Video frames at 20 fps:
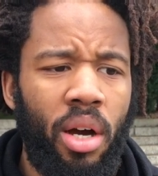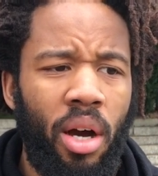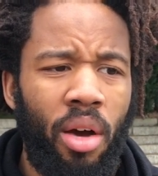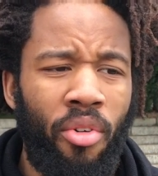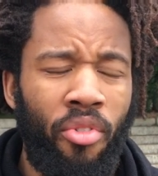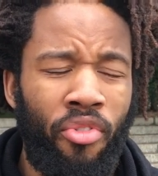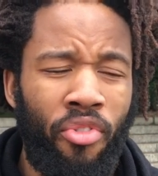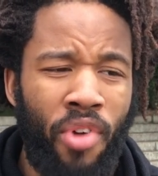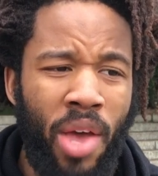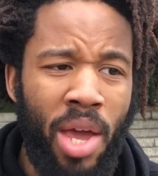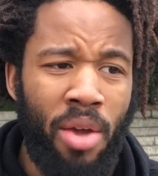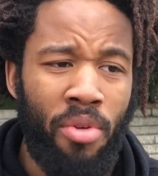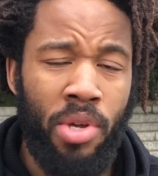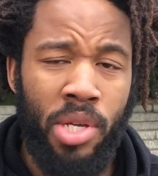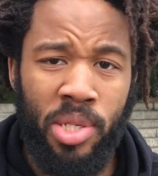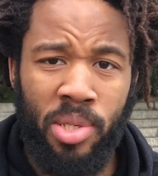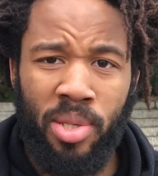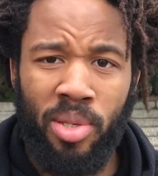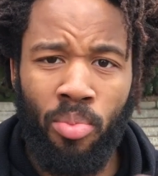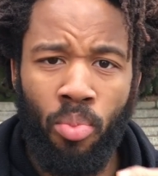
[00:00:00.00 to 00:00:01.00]
a
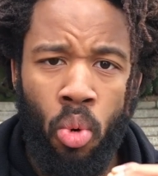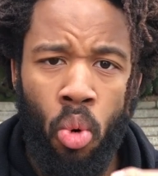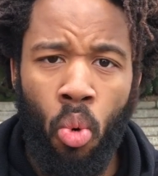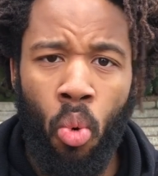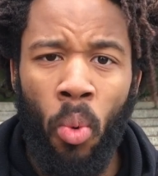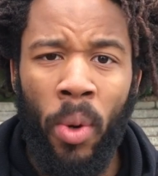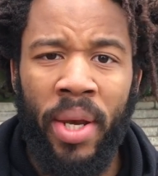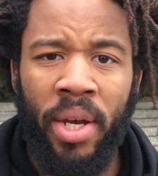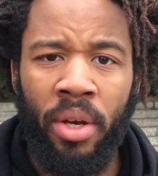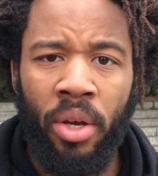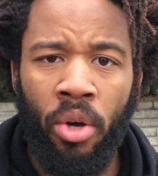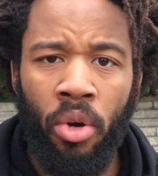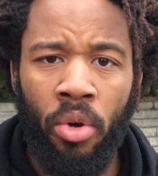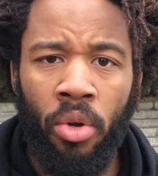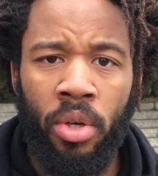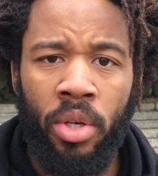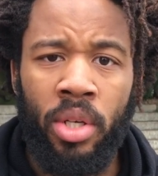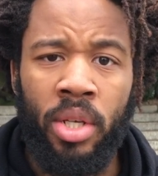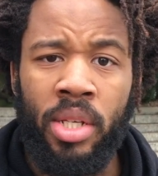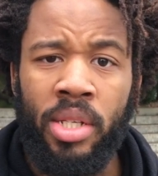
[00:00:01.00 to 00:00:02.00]
very small window
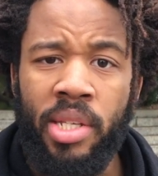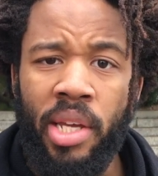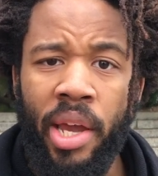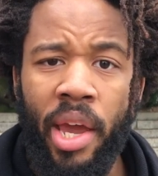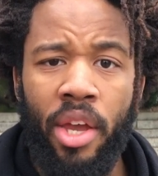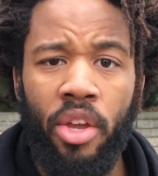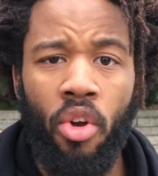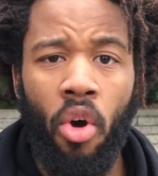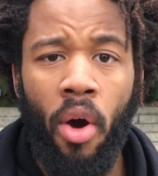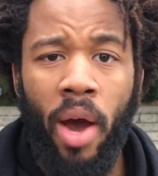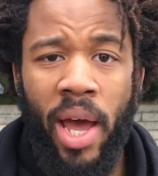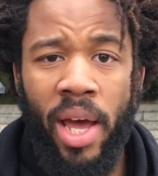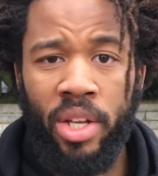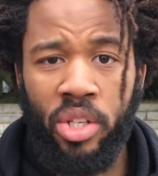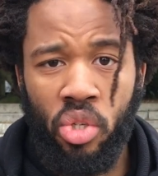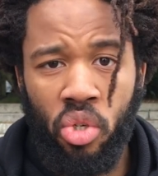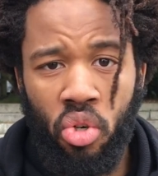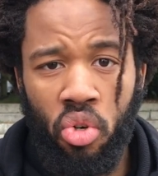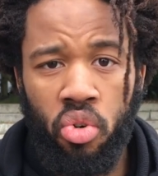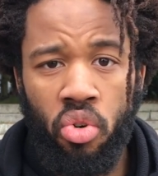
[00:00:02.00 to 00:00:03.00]
to get your
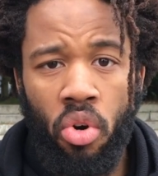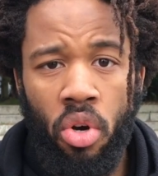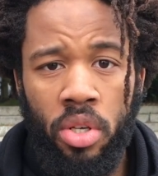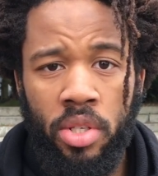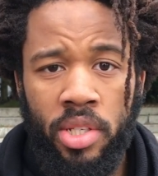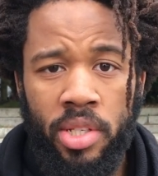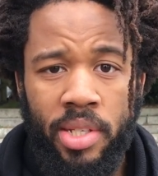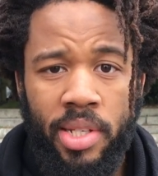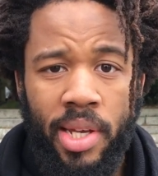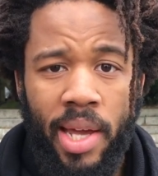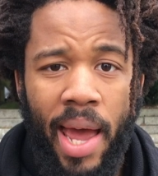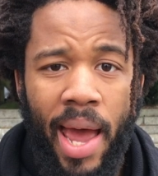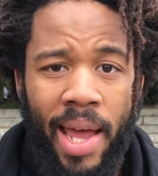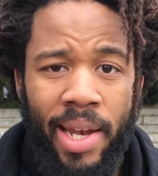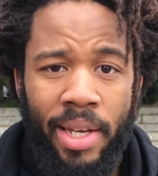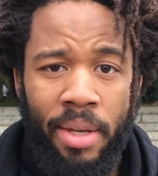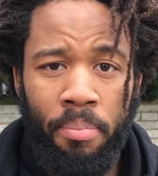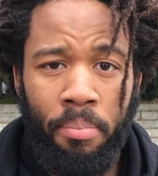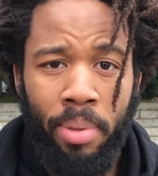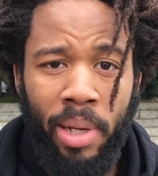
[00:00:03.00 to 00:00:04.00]
hands crossed
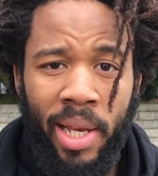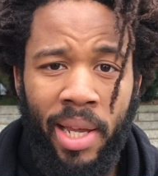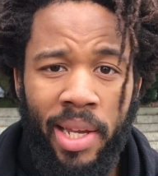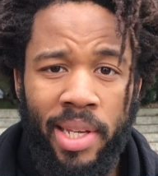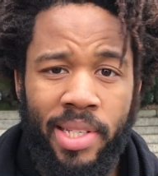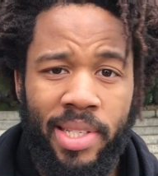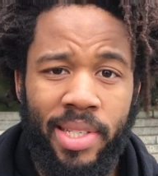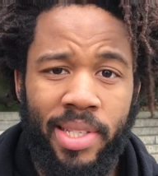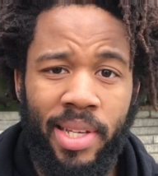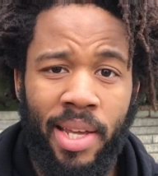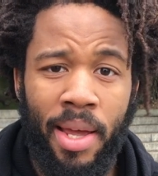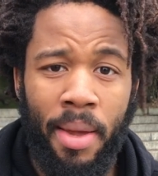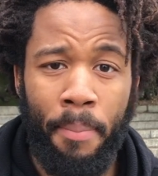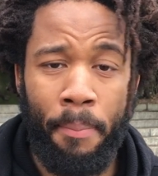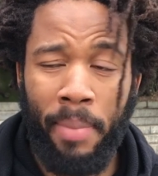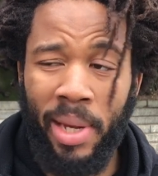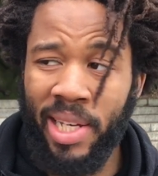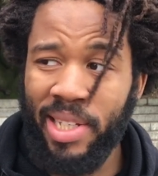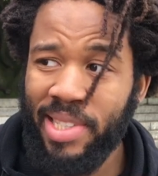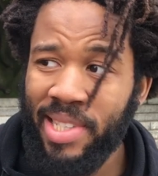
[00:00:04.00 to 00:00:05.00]
and in place,
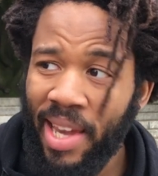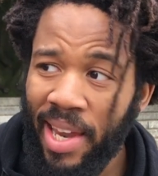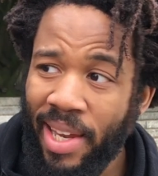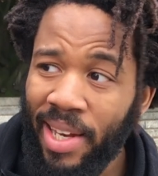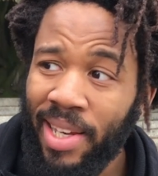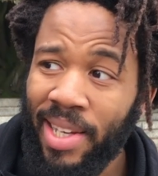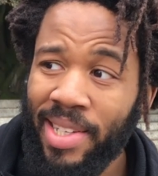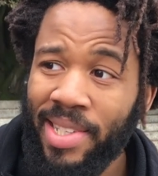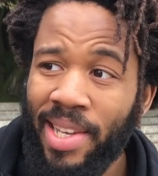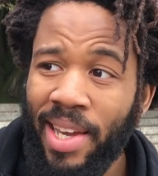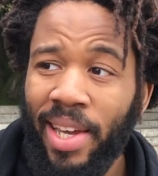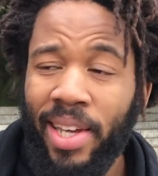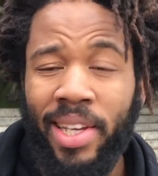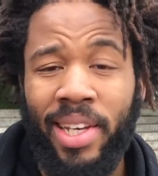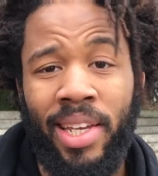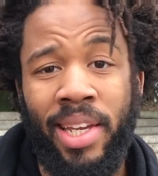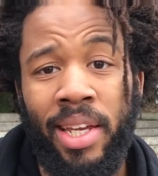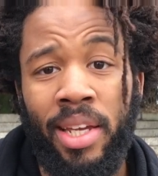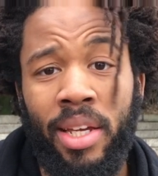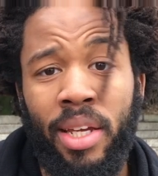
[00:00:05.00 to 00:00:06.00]
maintaining
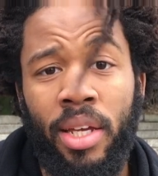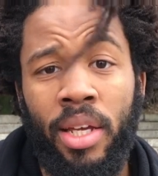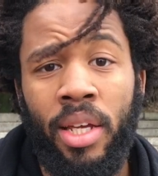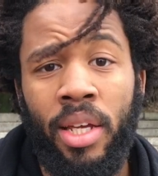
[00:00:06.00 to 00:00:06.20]
technique.